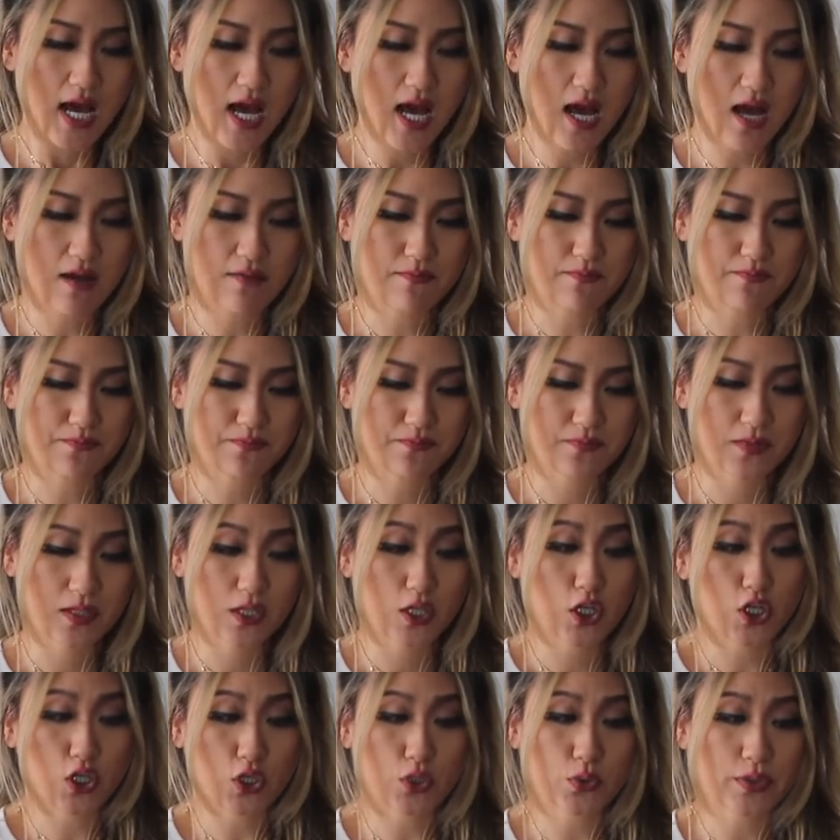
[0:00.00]
um,
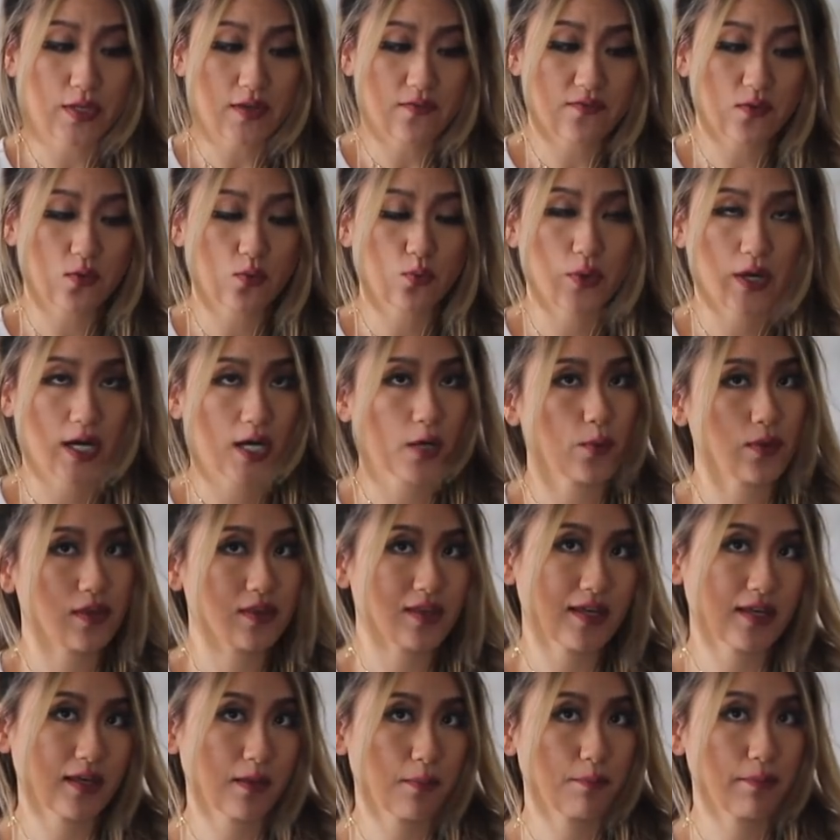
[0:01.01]
cute if you wear it
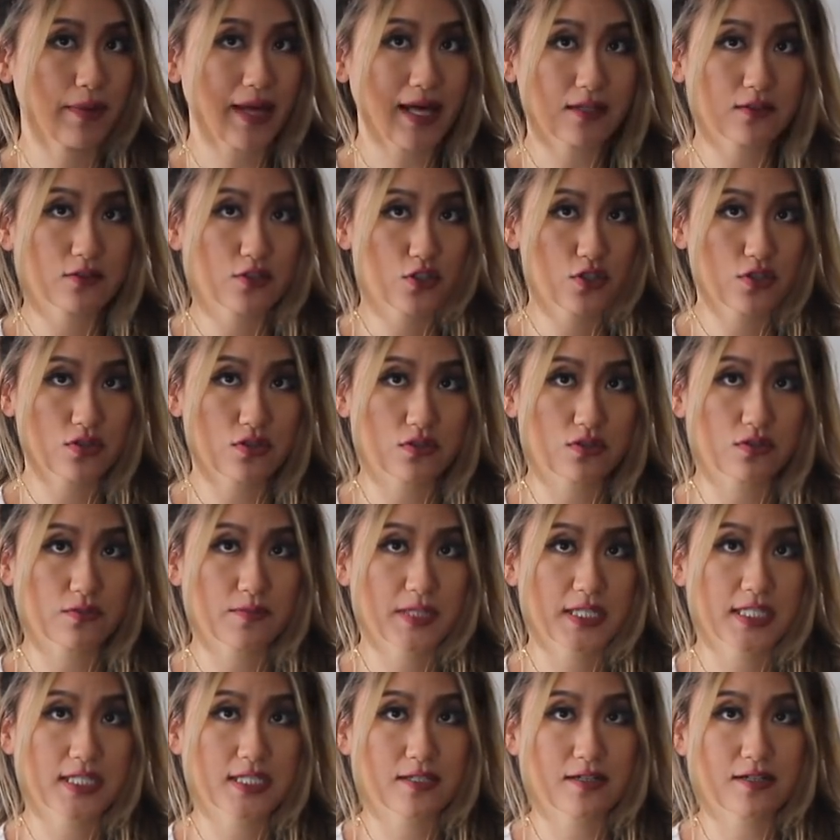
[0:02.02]
with like a belt too
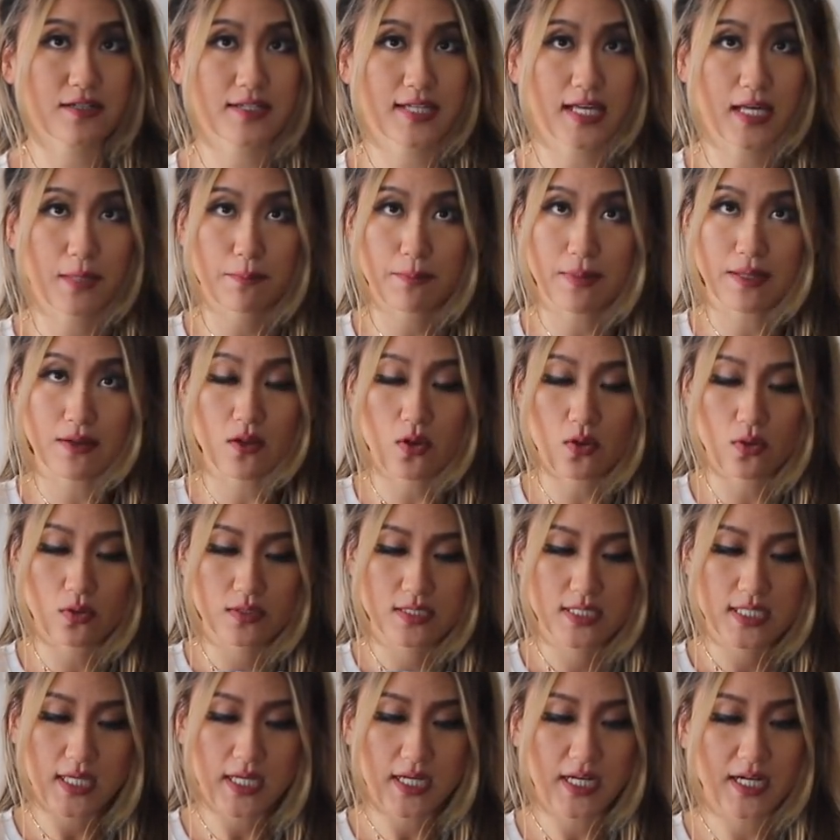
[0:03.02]
because there's like belt
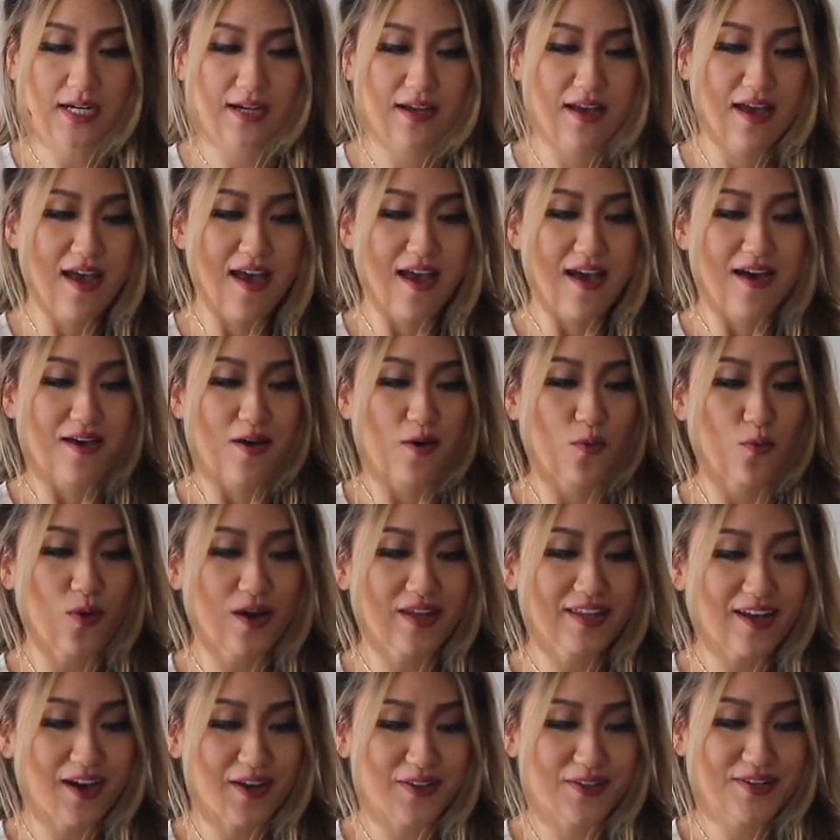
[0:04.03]
holes here.
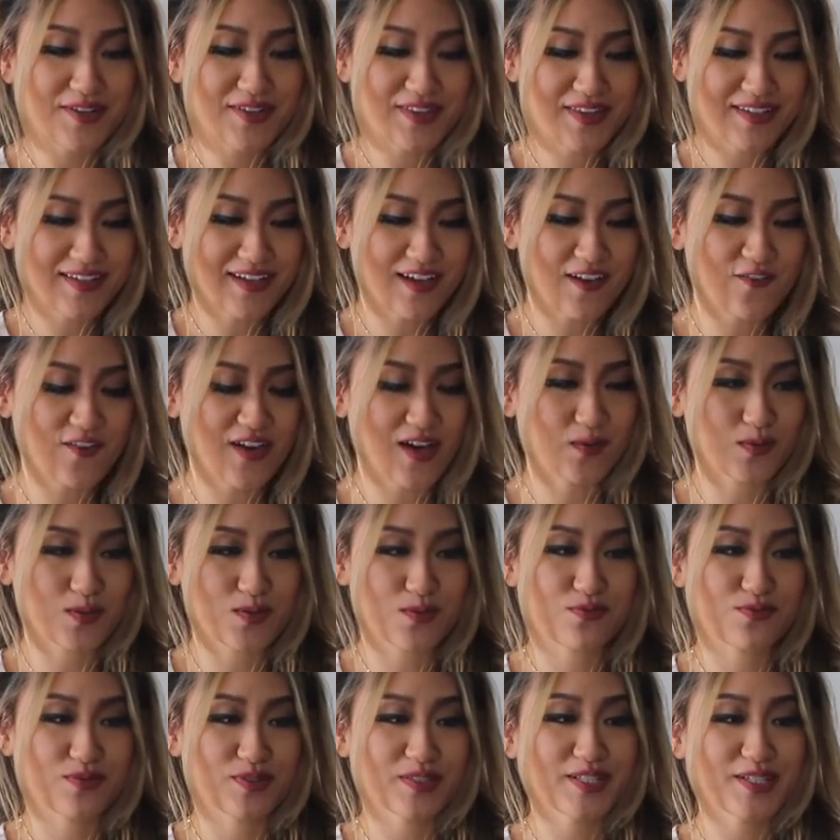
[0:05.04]
One other thing I found
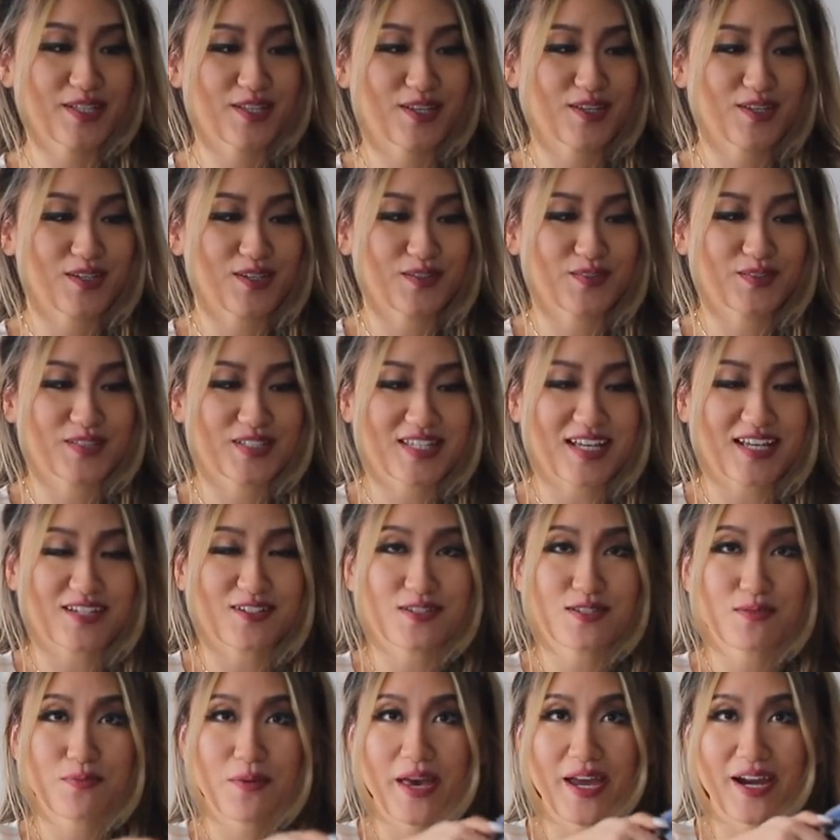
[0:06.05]
was really cute was I
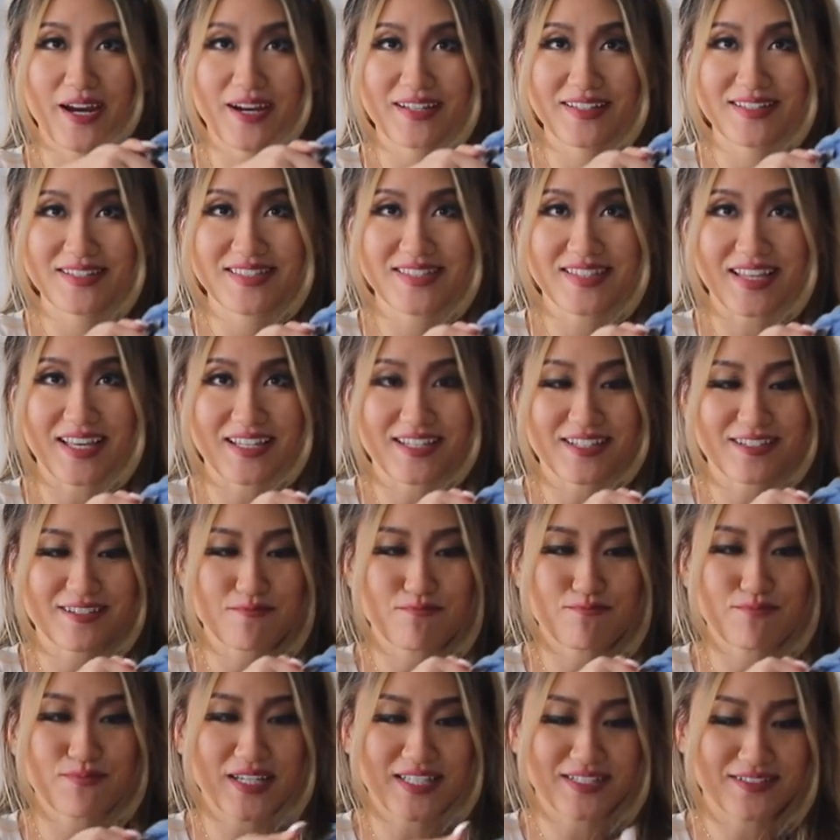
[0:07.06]
just paired this like
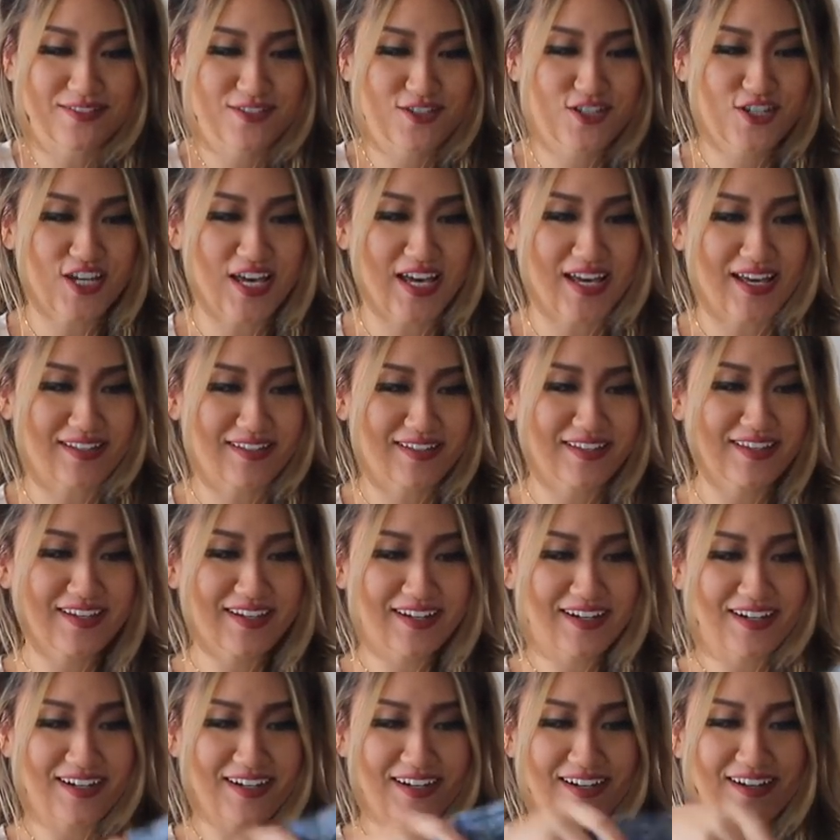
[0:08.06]
metal chain
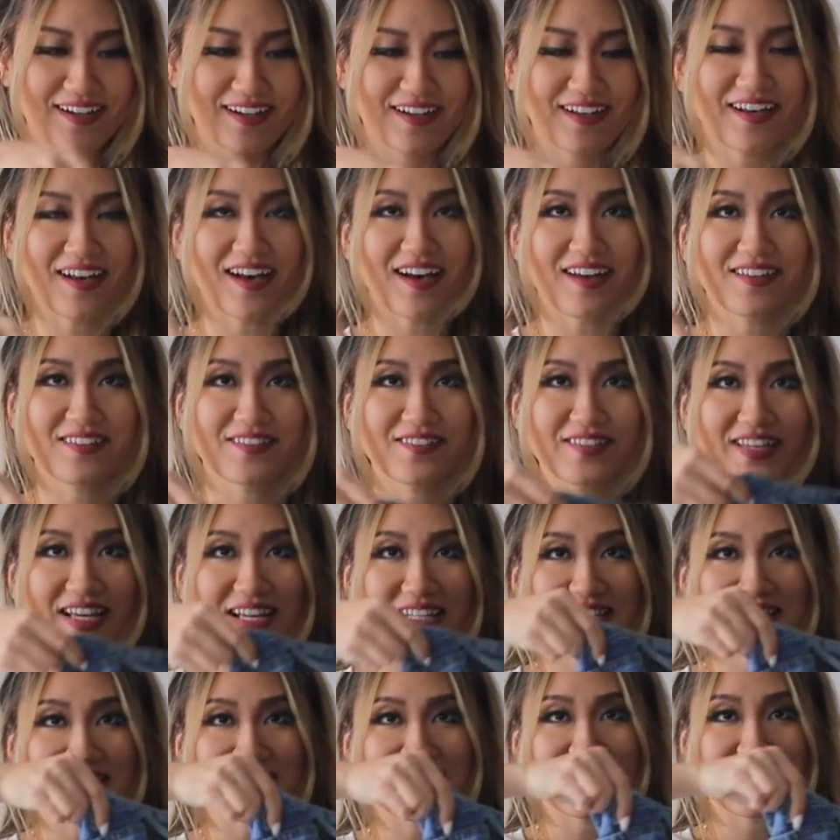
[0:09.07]
here I don't
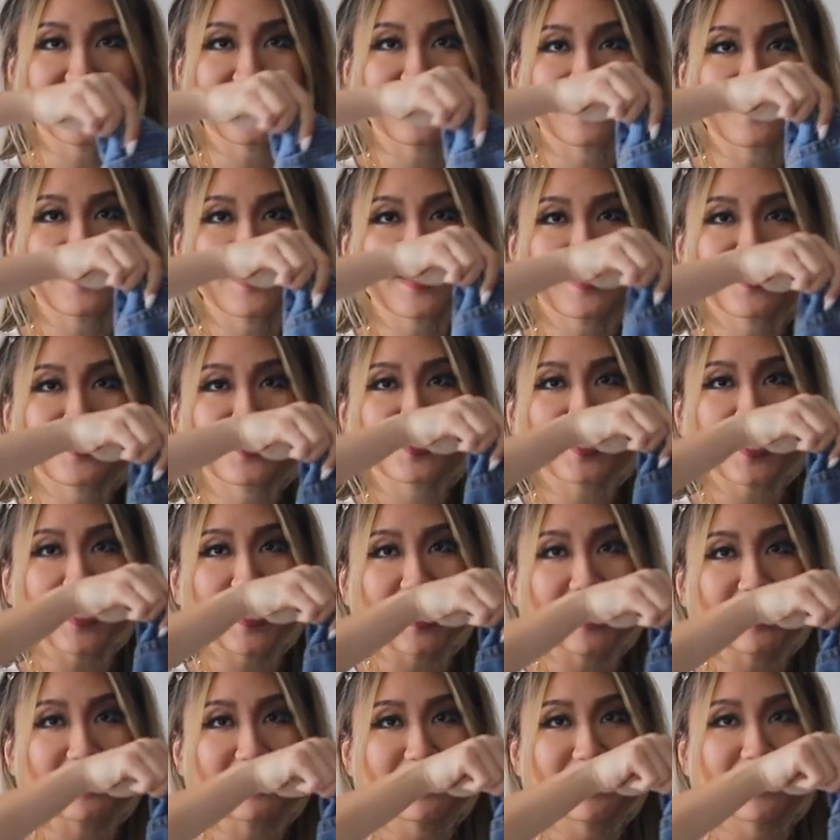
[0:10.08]
guess you can see, there's like a
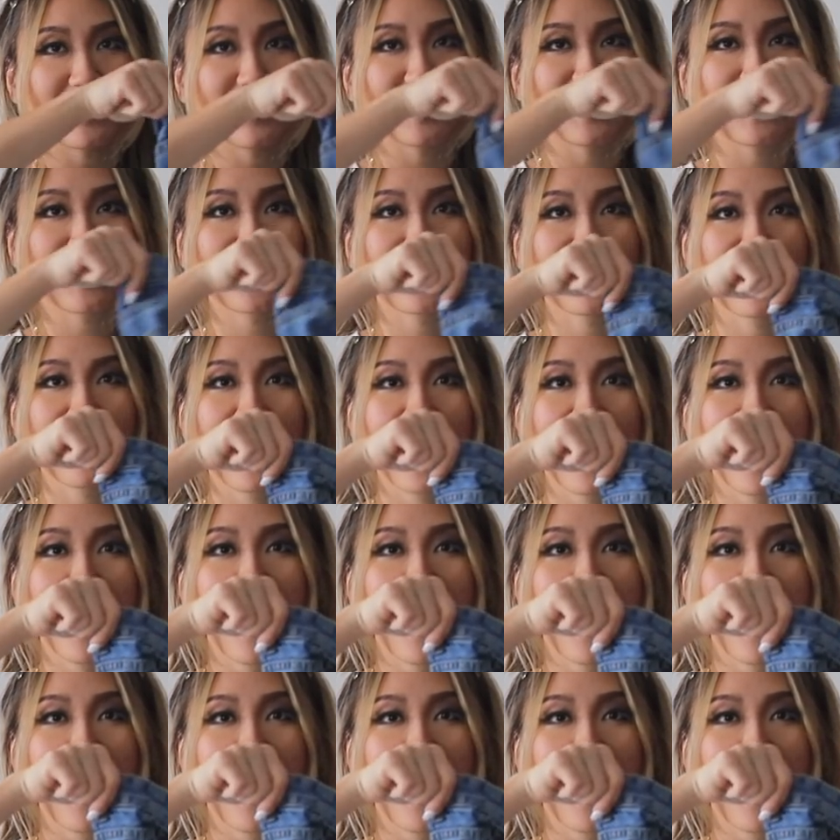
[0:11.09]
chain here